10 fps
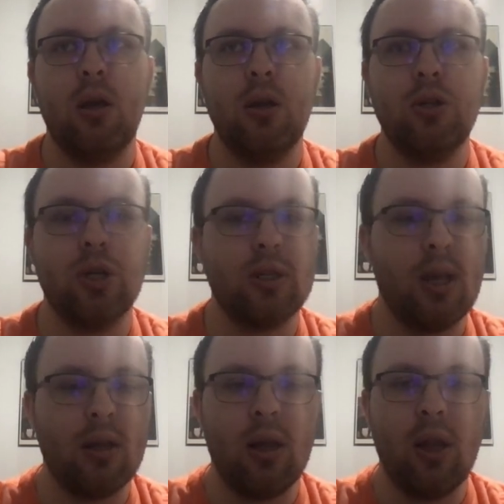just
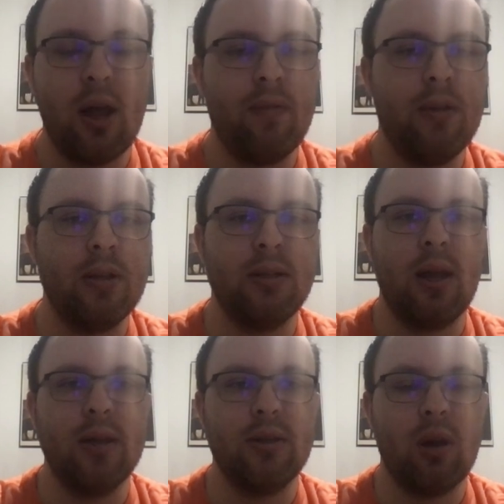like a lot of things in
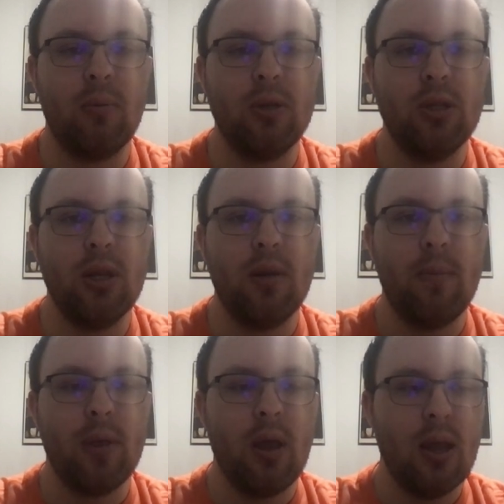ICRPG,
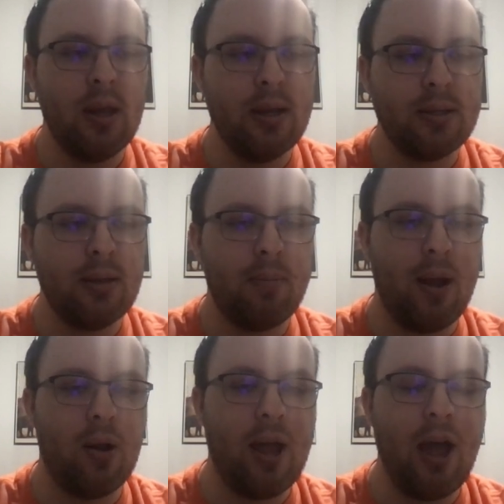it isn't
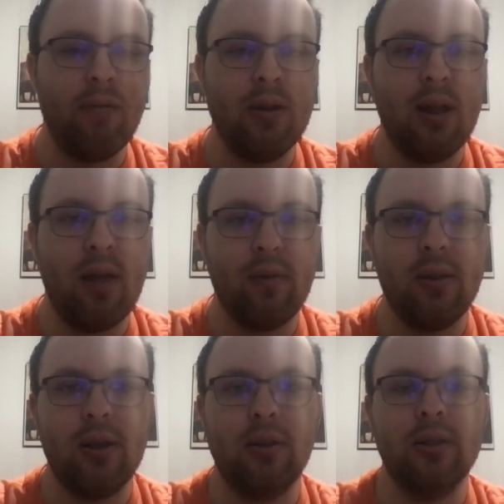about having
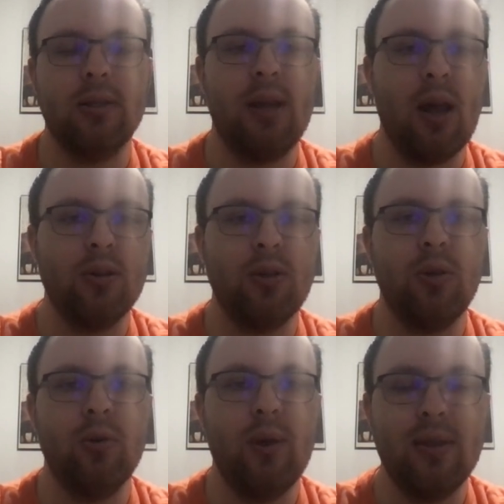everything listed out to
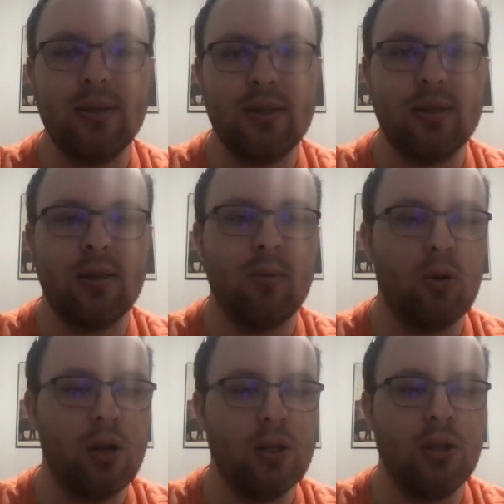you in the system
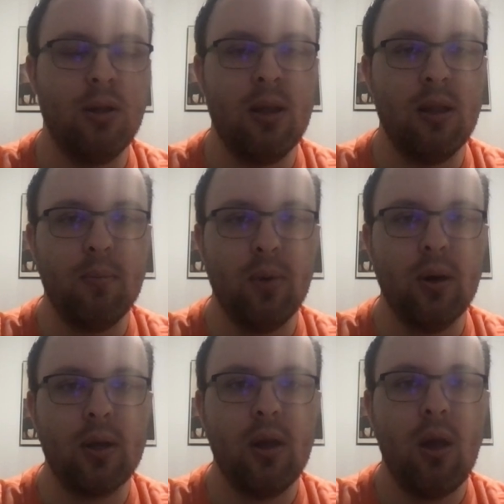or in the
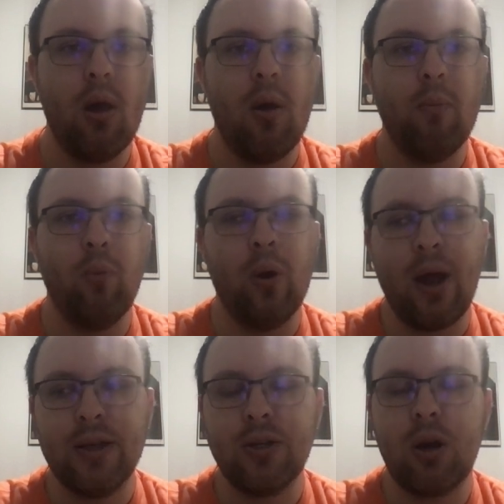book. What
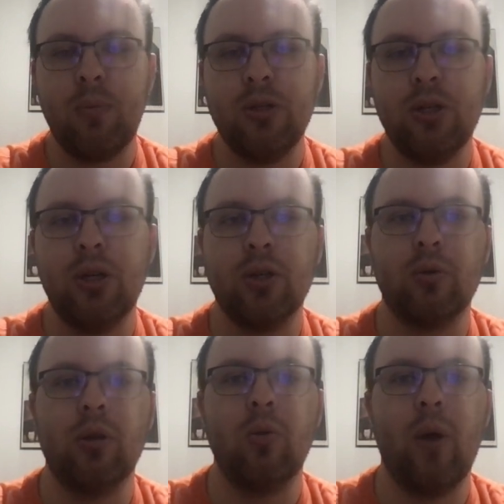ICRPG does
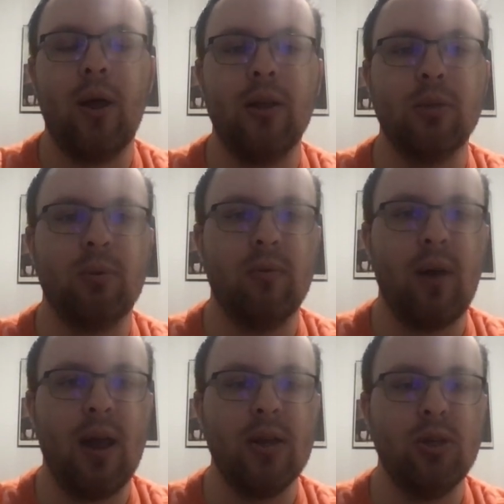really well is
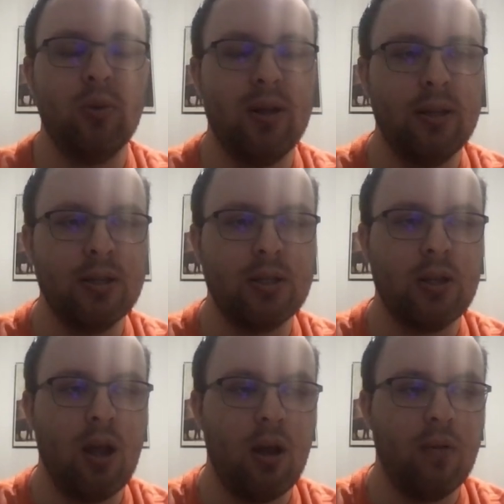provide you a list
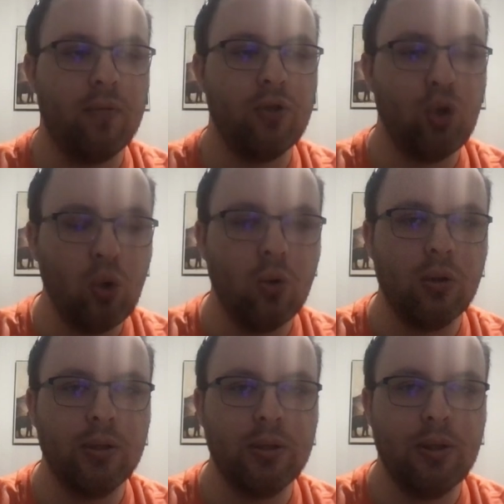of
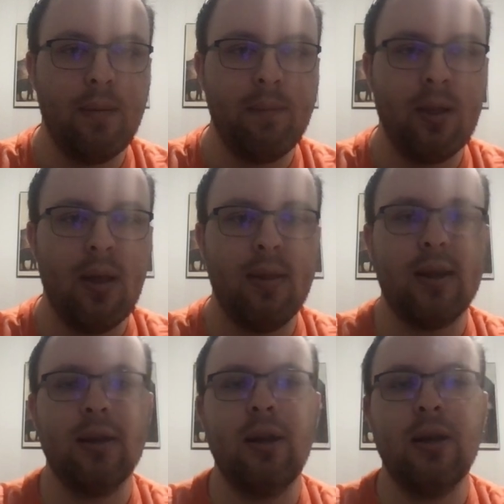tools that
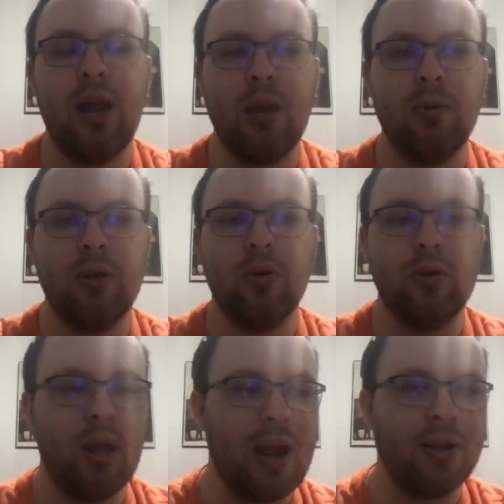can enable you
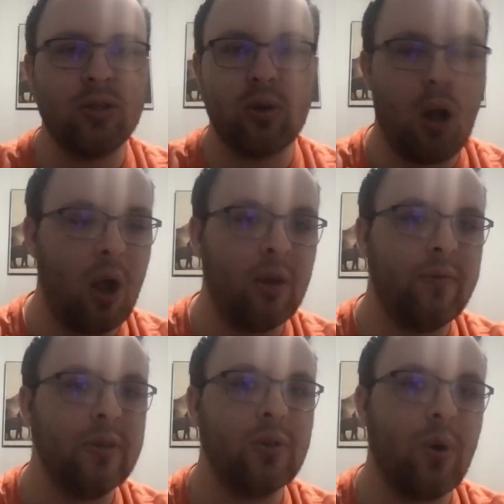to answer all of
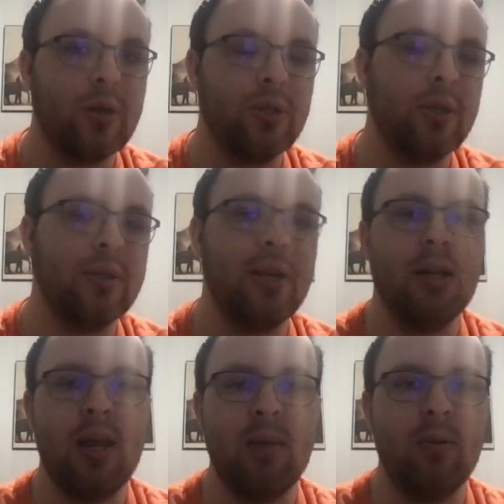these questions and
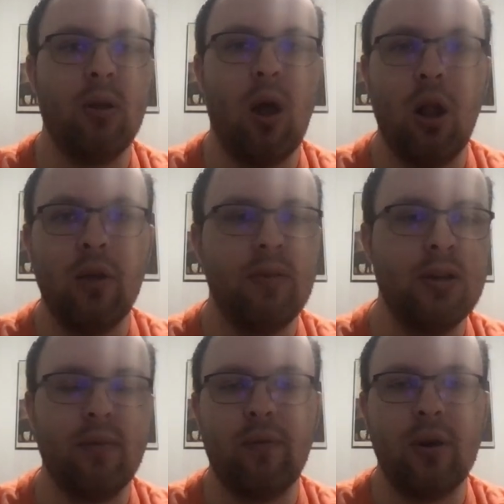enable all of the
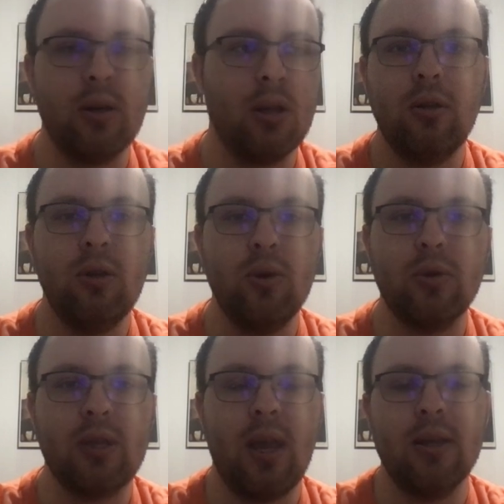different use
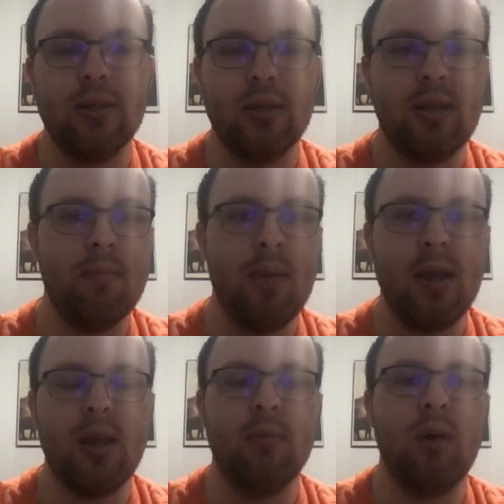cases that may
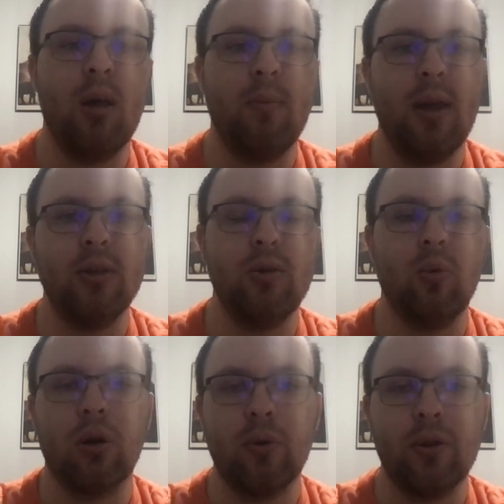come up as you
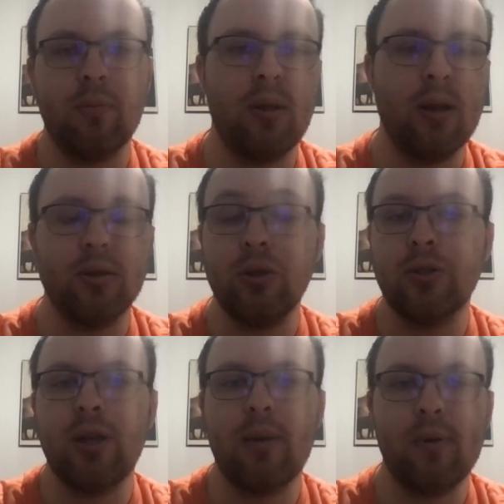work with your players and you
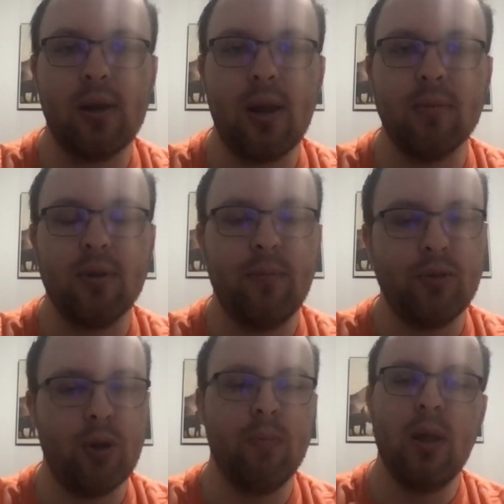set up your games.
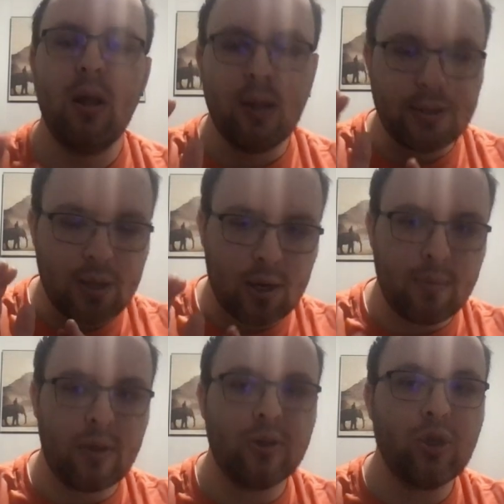So let's talk
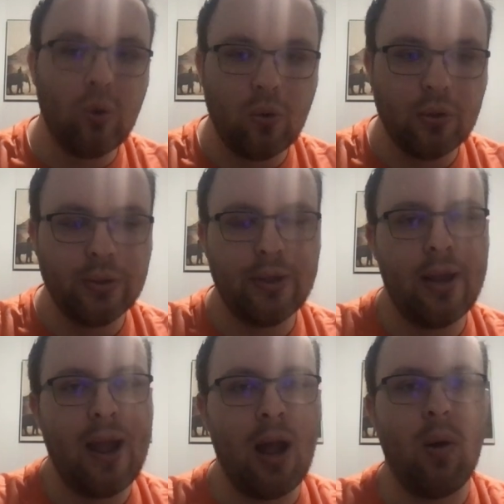about the tools and
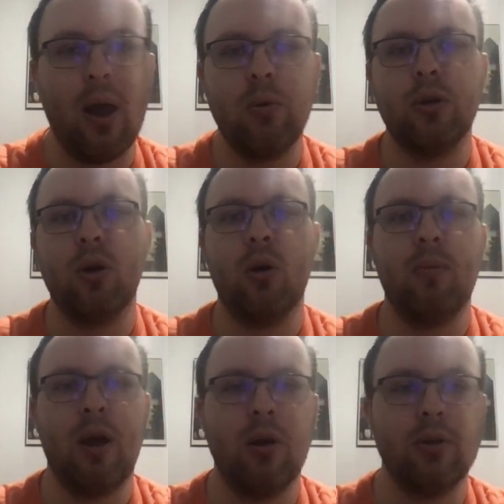how I would go
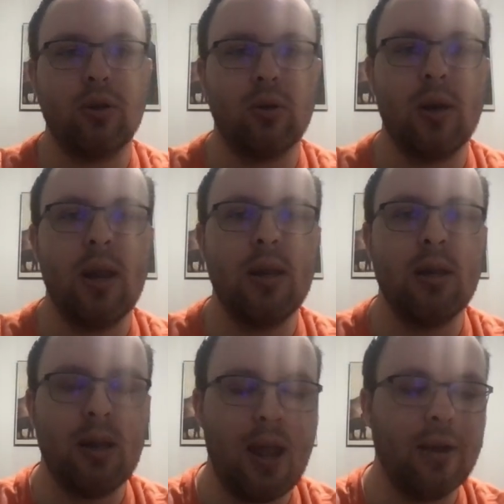about creating
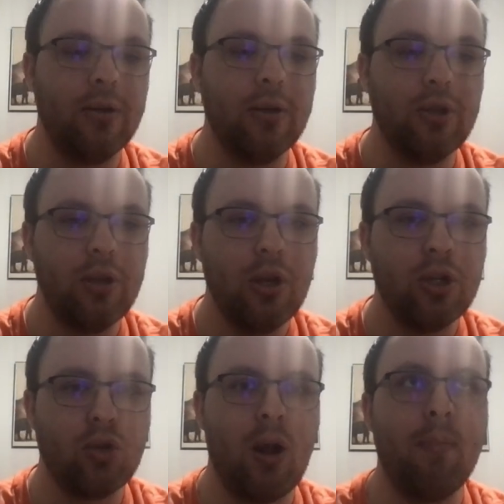and handling
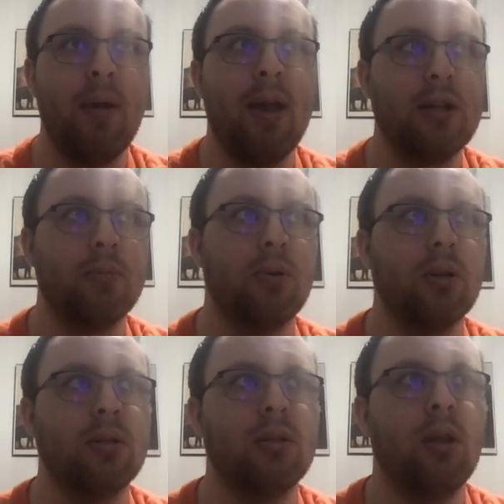trap
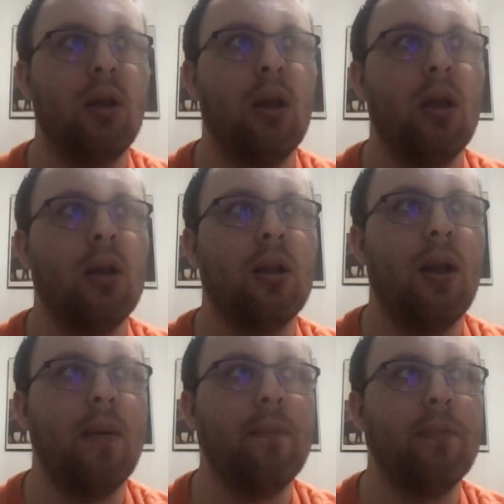experts. Okay.